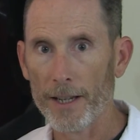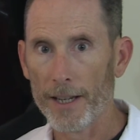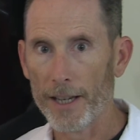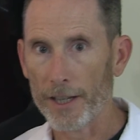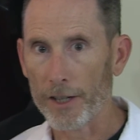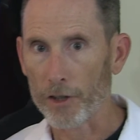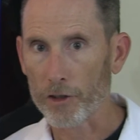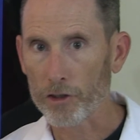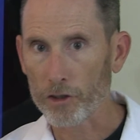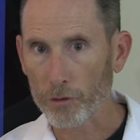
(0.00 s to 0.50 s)

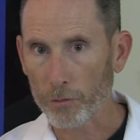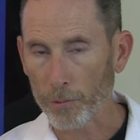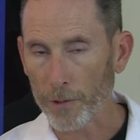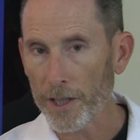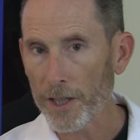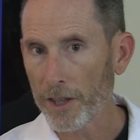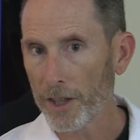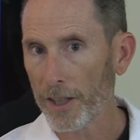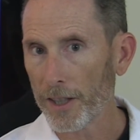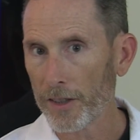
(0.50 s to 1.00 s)
And there's
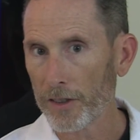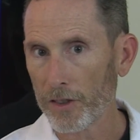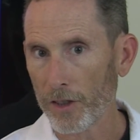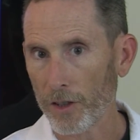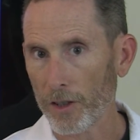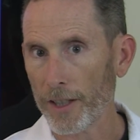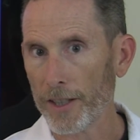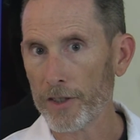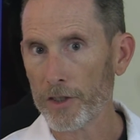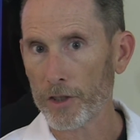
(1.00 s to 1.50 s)
3 things the
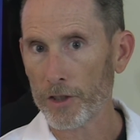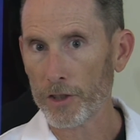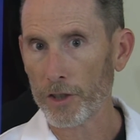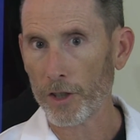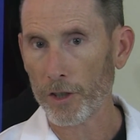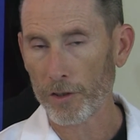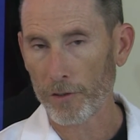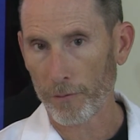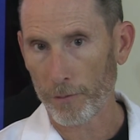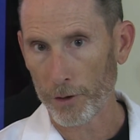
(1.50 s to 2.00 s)
laser
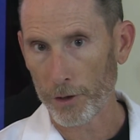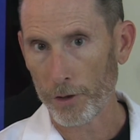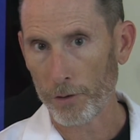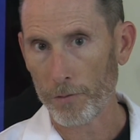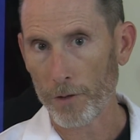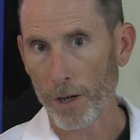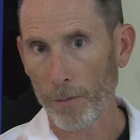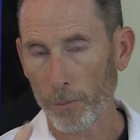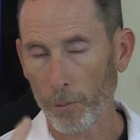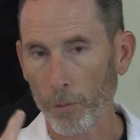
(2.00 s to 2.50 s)
does for you.
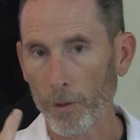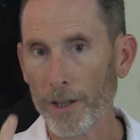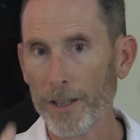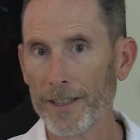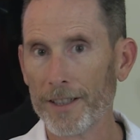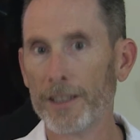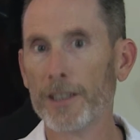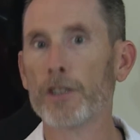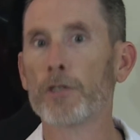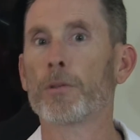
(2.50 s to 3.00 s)
Number 1,
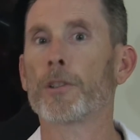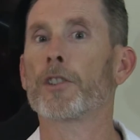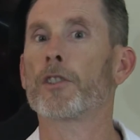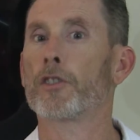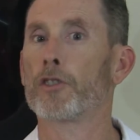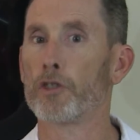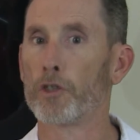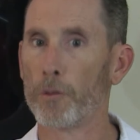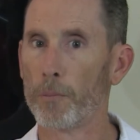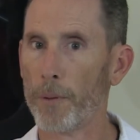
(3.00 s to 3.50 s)
it
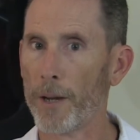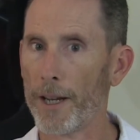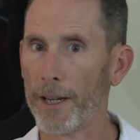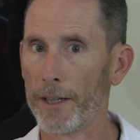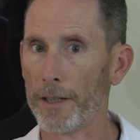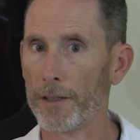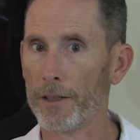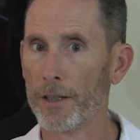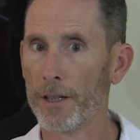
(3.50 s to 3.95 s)
decreases your pain.